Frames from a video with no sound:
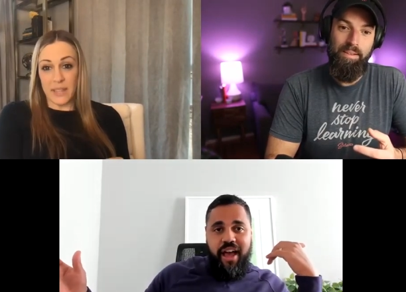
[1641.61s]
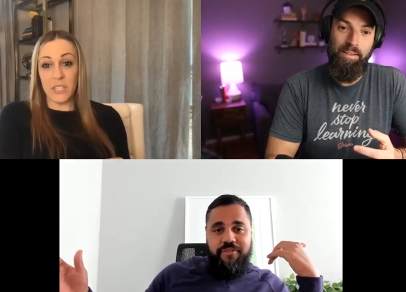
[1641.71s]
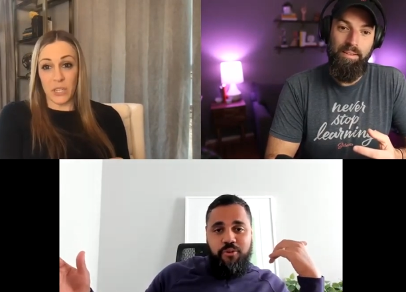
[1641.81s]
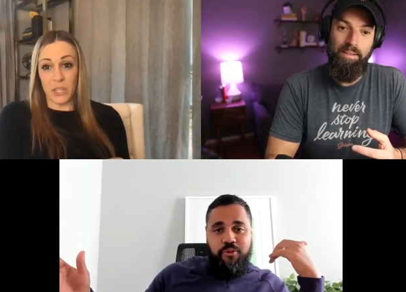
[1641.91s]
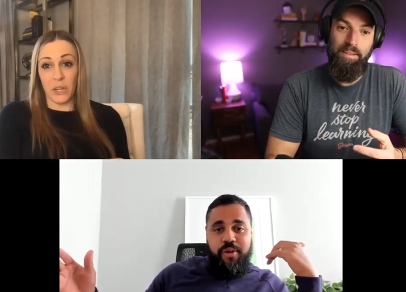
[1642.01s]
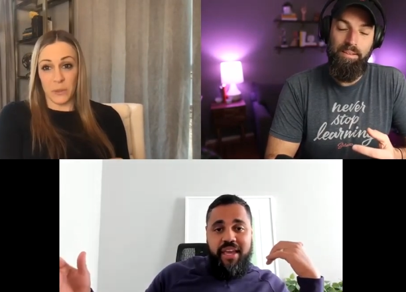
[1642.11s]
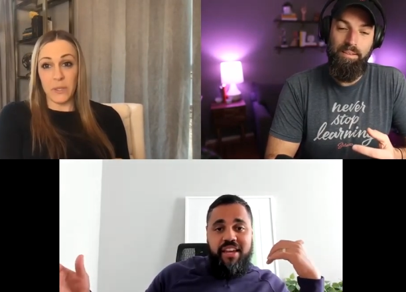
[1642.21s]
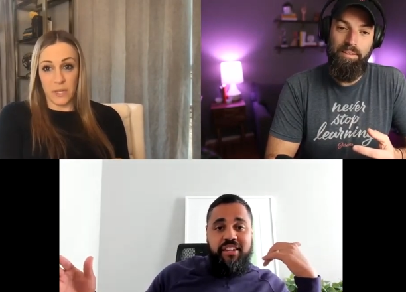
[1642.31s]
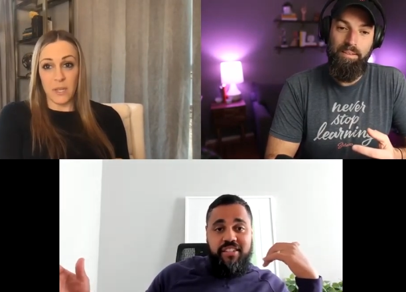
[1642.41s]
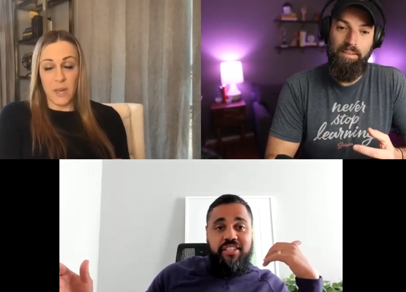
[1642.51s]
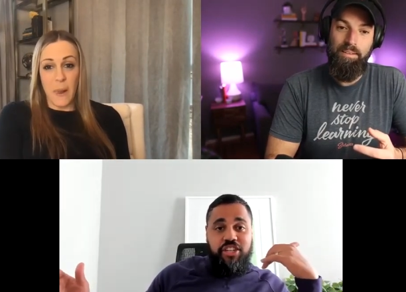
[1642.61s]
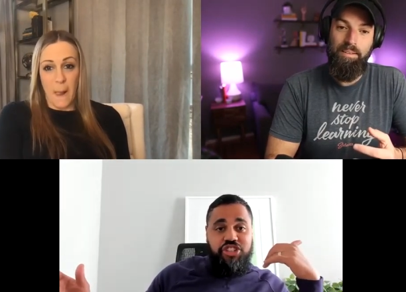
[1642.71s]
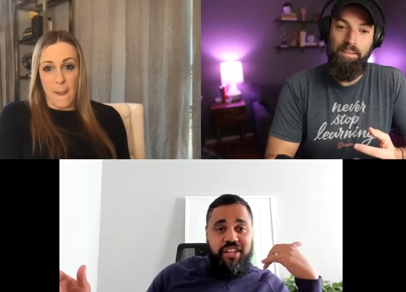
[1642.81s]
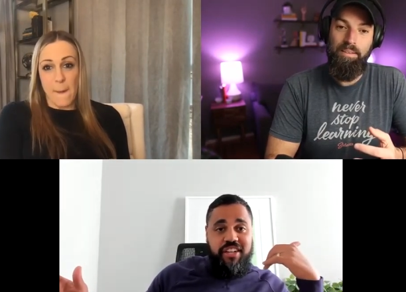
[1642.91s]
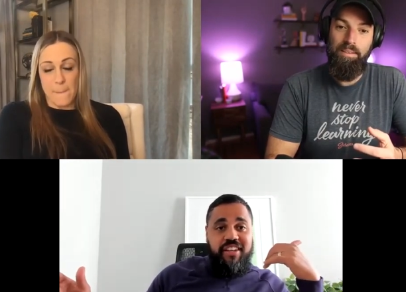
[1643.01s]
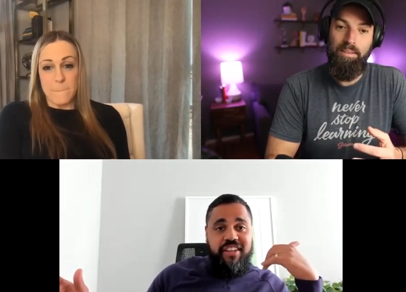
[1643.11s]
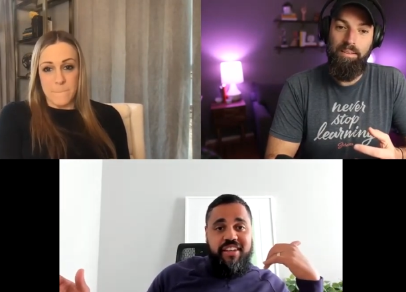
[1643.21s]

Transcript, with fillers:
Speaker 1: after so. decision